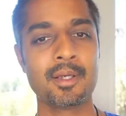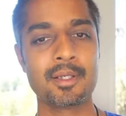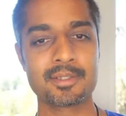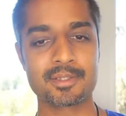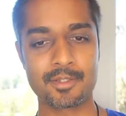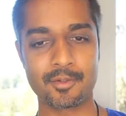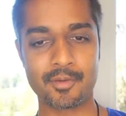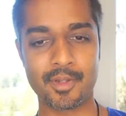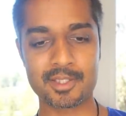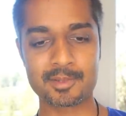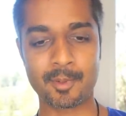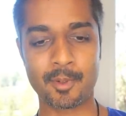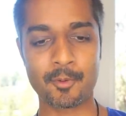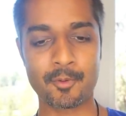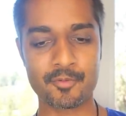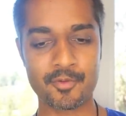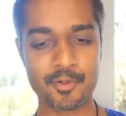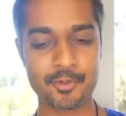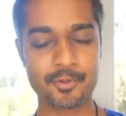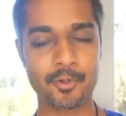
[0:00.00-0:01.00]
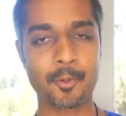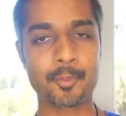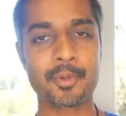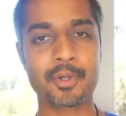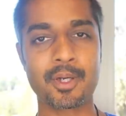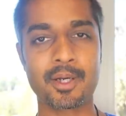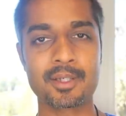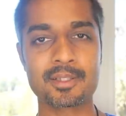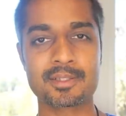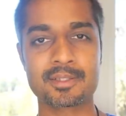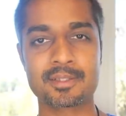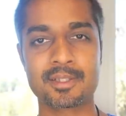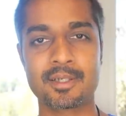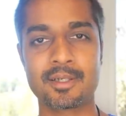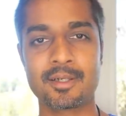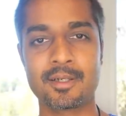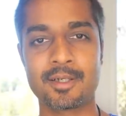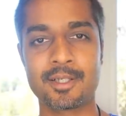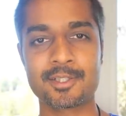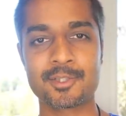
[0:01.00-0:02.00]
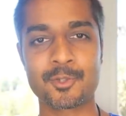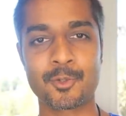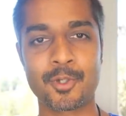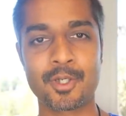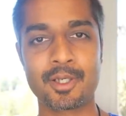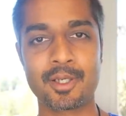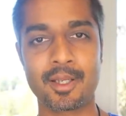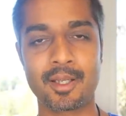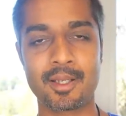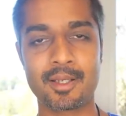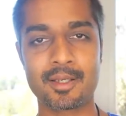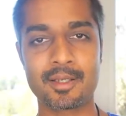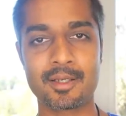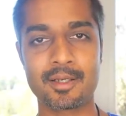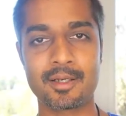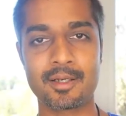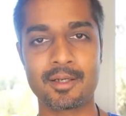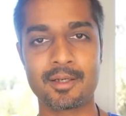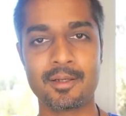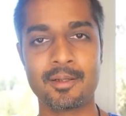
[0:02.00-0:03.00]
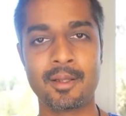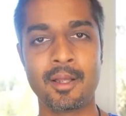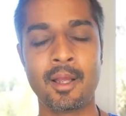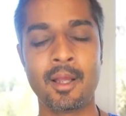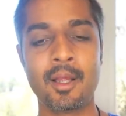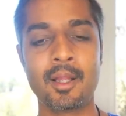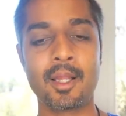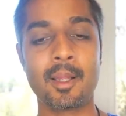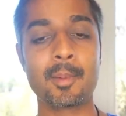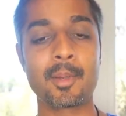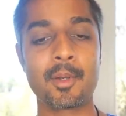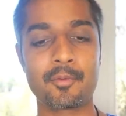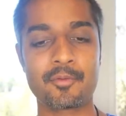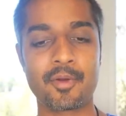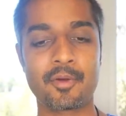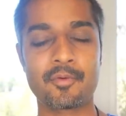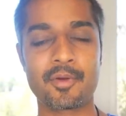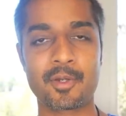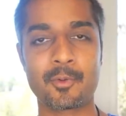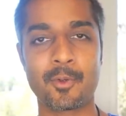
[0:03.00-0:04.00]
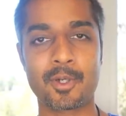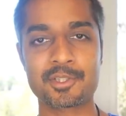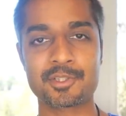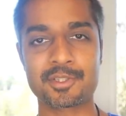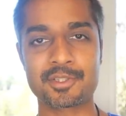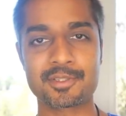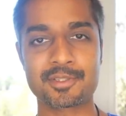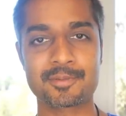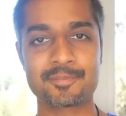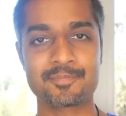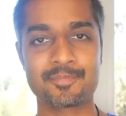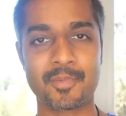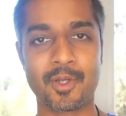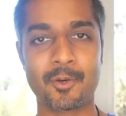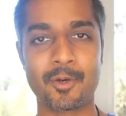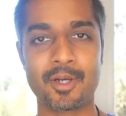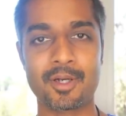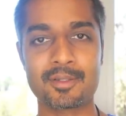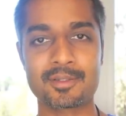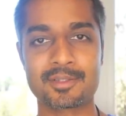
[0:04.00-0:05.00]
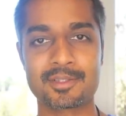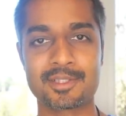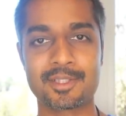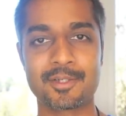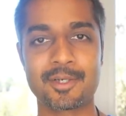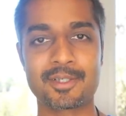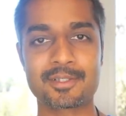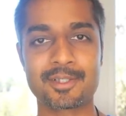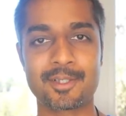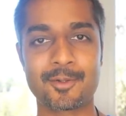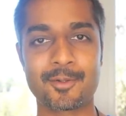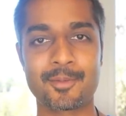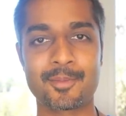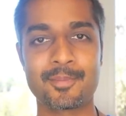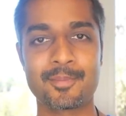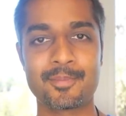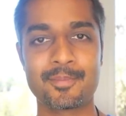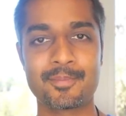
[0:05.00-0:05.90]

So that's my review. Hope you guys uh, enjoy it and uh, let me know if you have any questions. All right, I'll see you guys later.